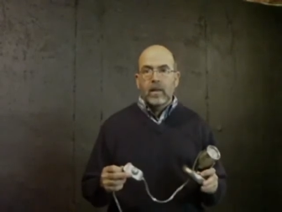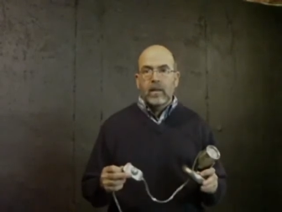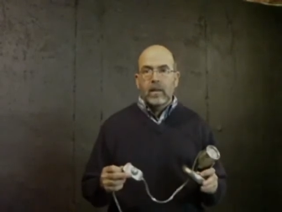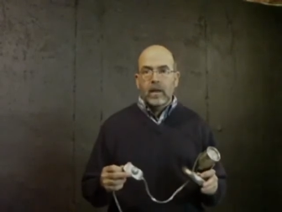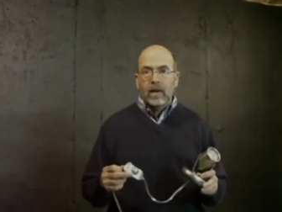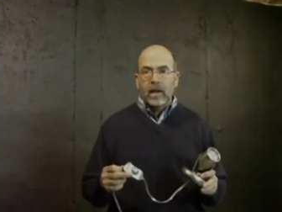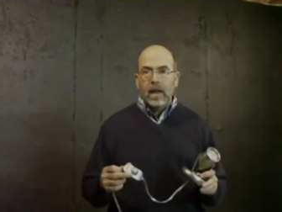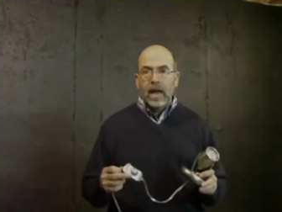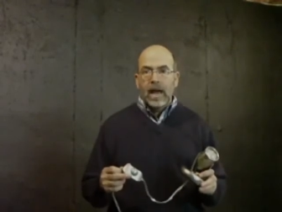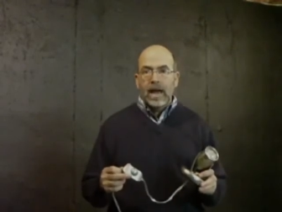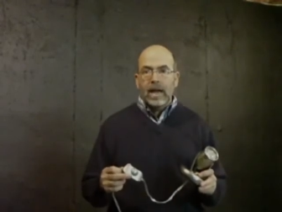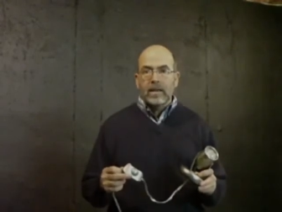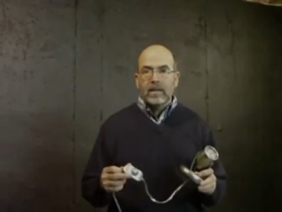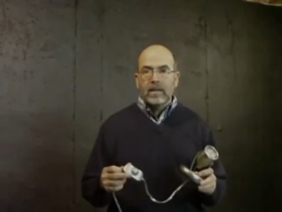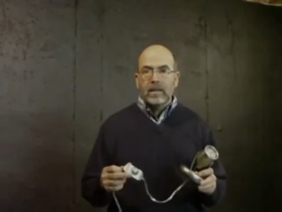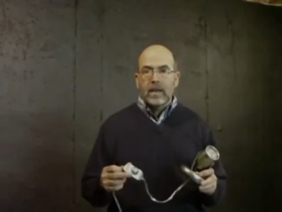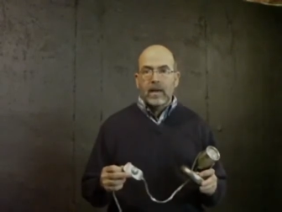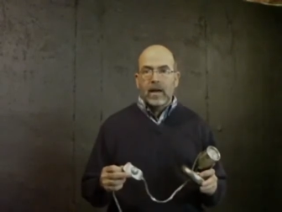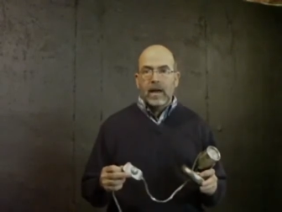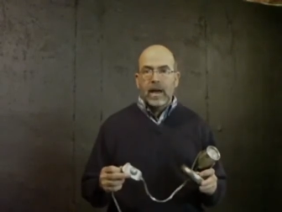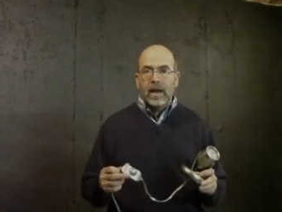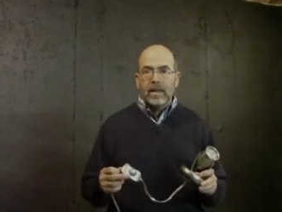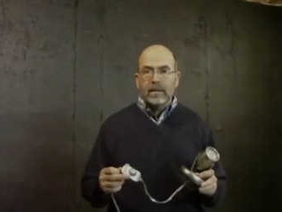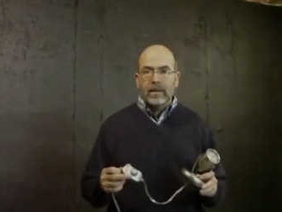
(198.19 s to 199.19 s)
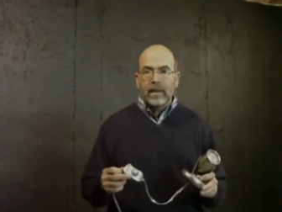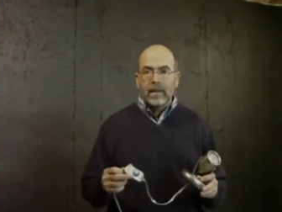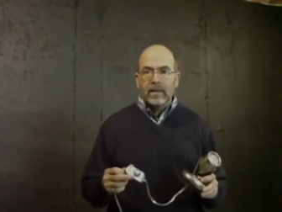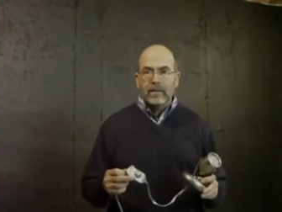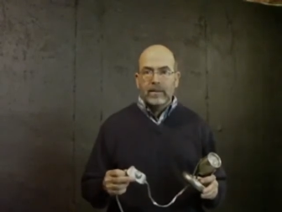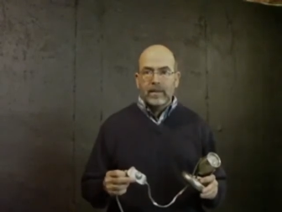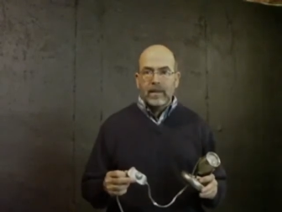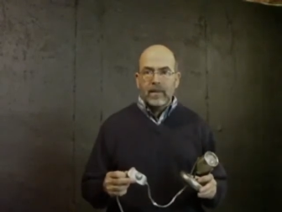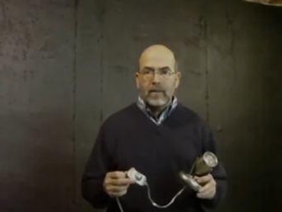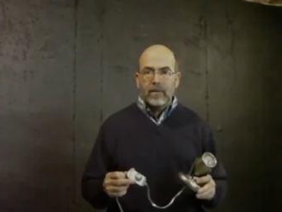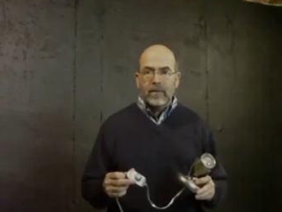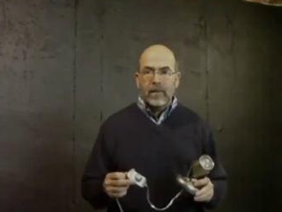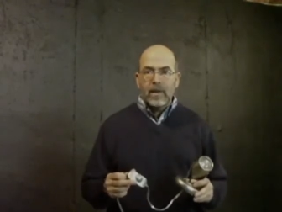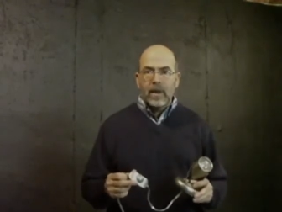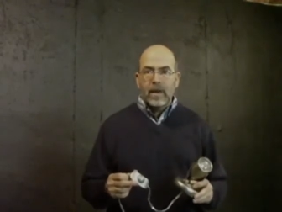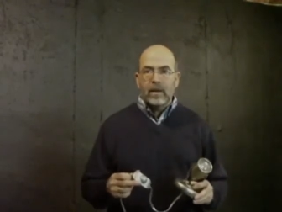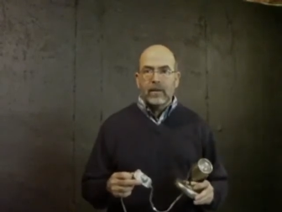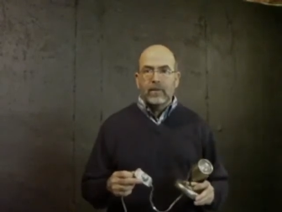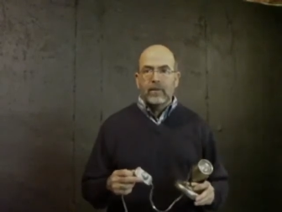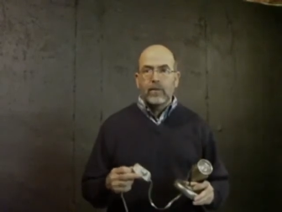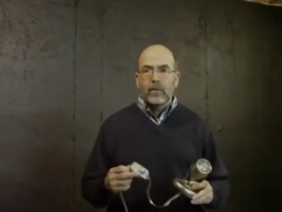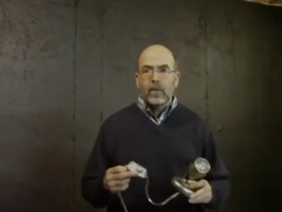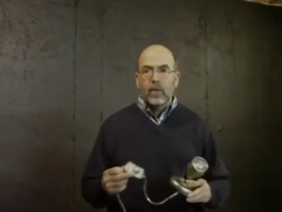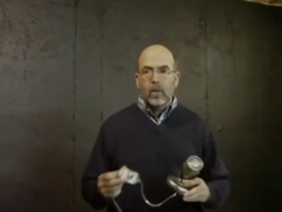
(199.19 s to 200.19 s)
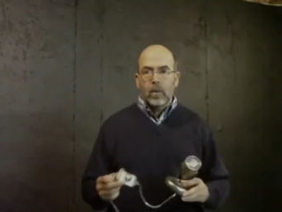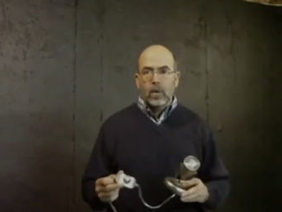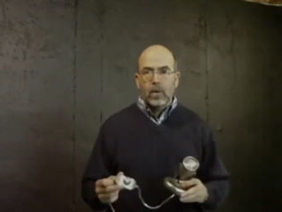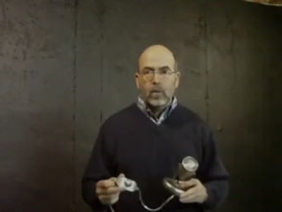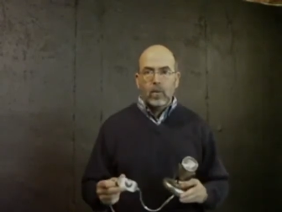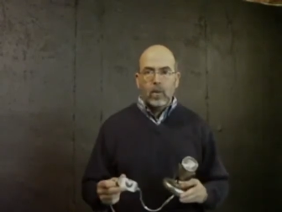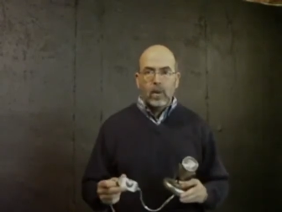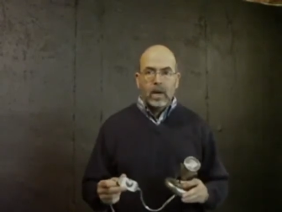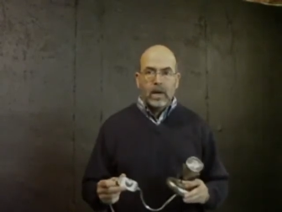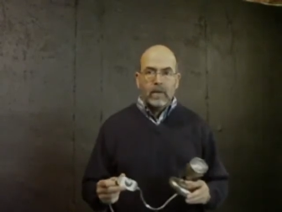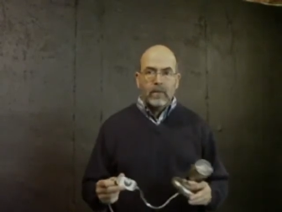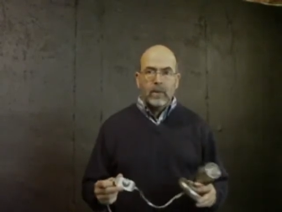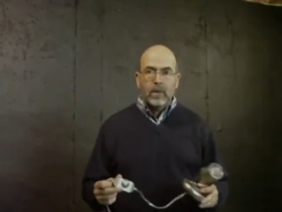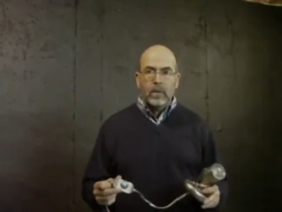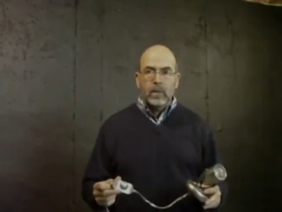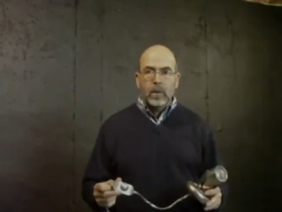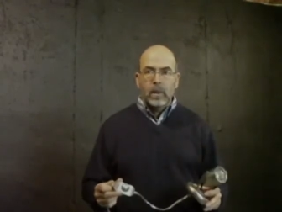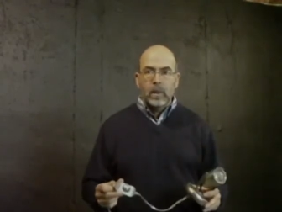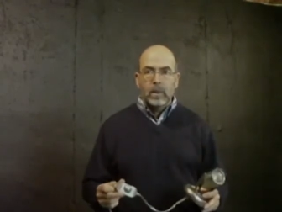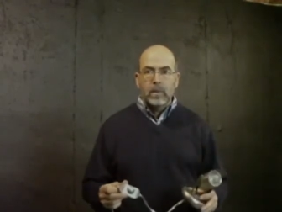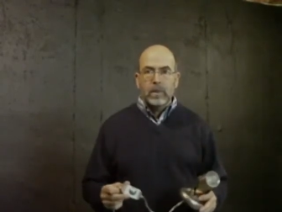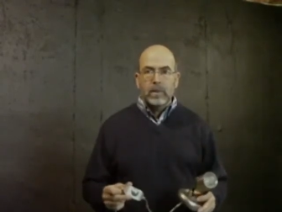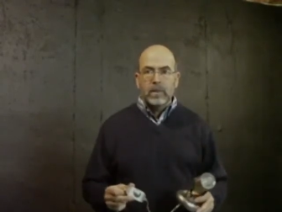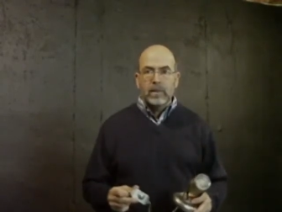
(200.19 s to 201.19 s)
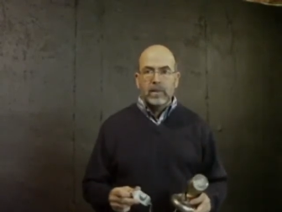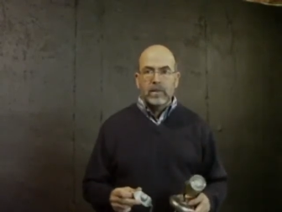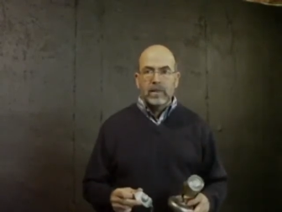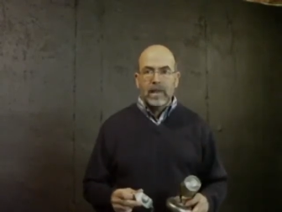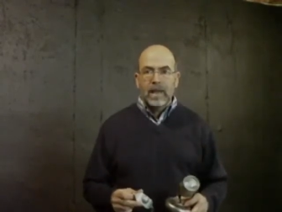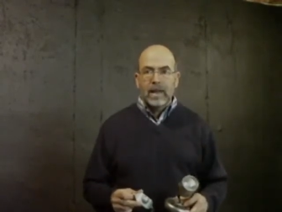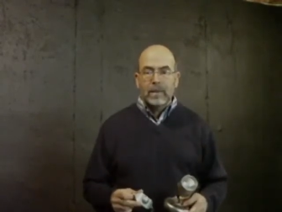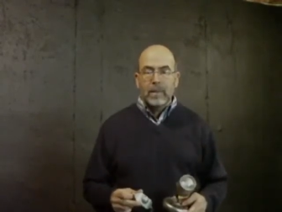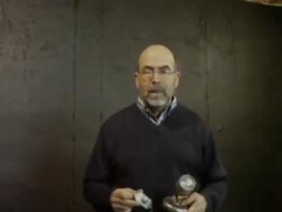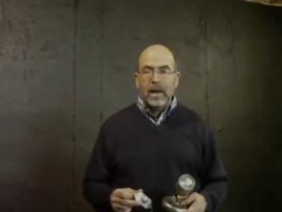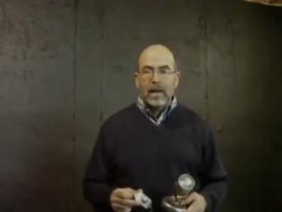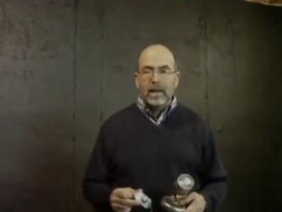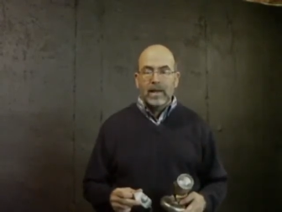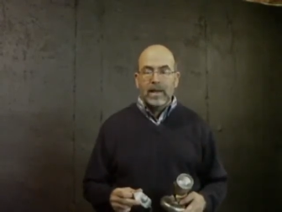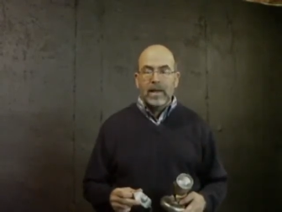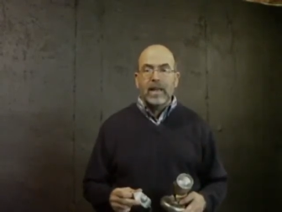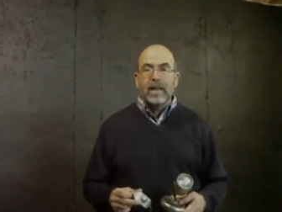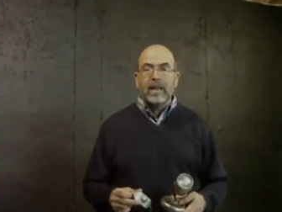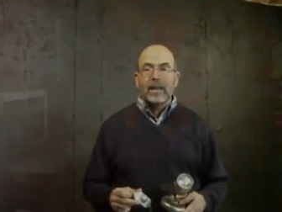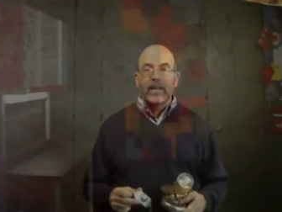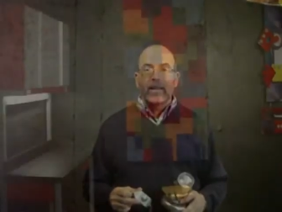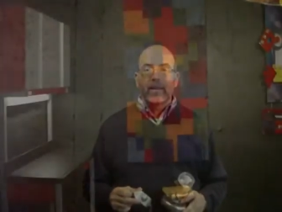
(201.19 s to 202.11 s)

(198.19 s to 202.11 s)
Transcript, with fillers: the light uh, as I see fit for whatever purposes I might need.